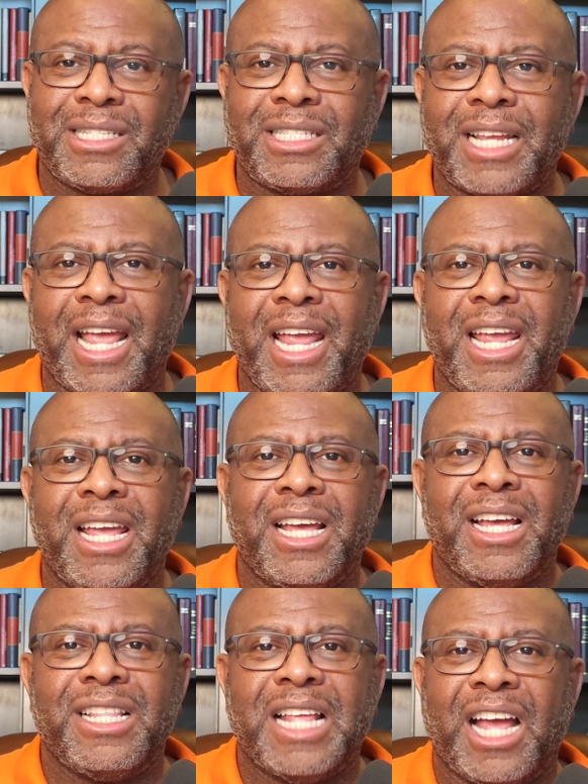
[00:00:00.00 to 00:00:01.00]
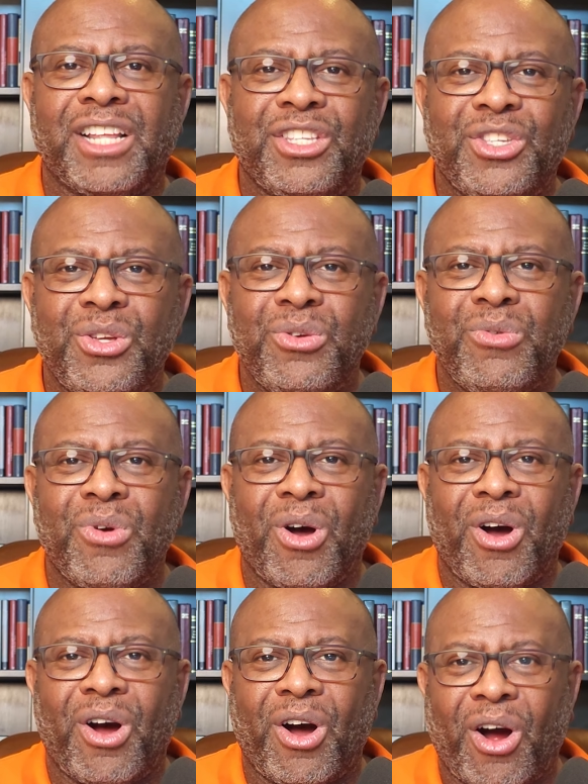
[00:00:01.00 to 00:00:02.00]
say that you
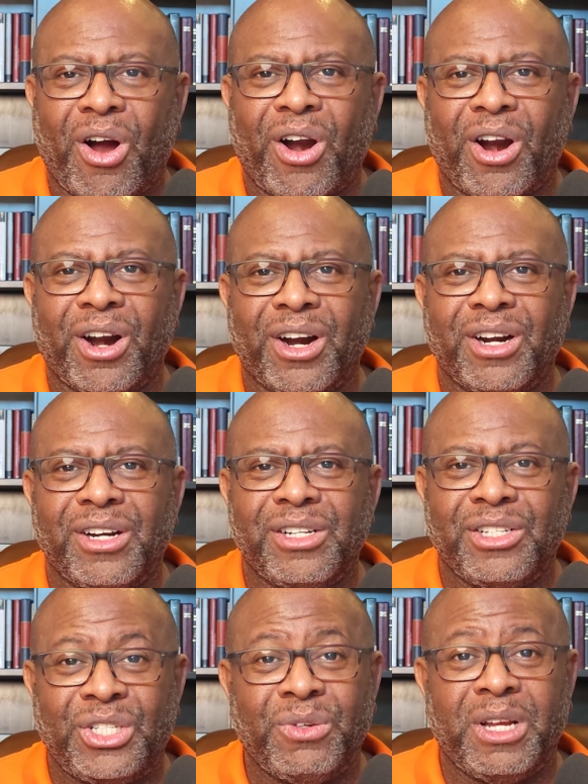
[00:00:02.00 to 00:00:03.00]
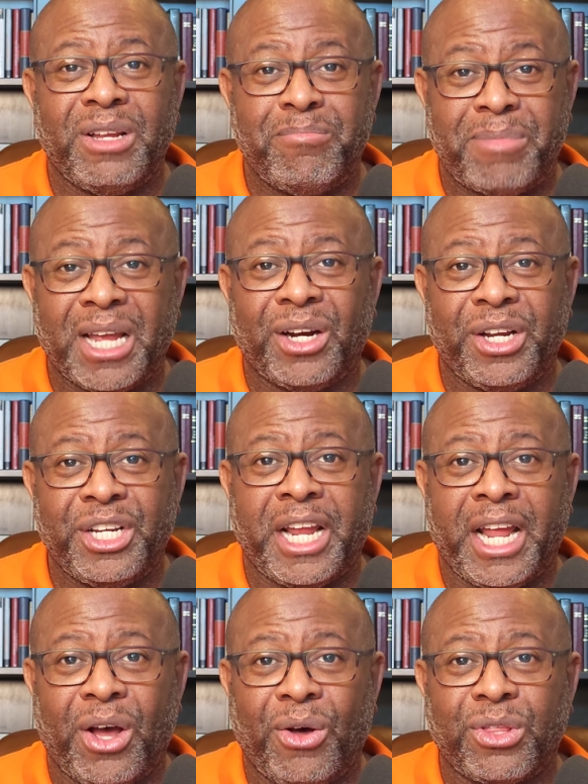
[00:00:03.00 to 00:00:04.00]
are doing better in your
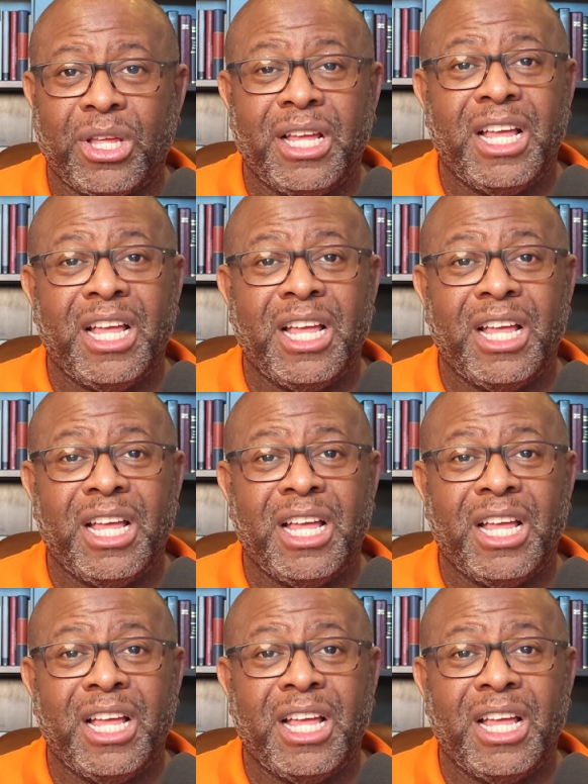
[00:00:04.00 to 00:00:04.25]
health,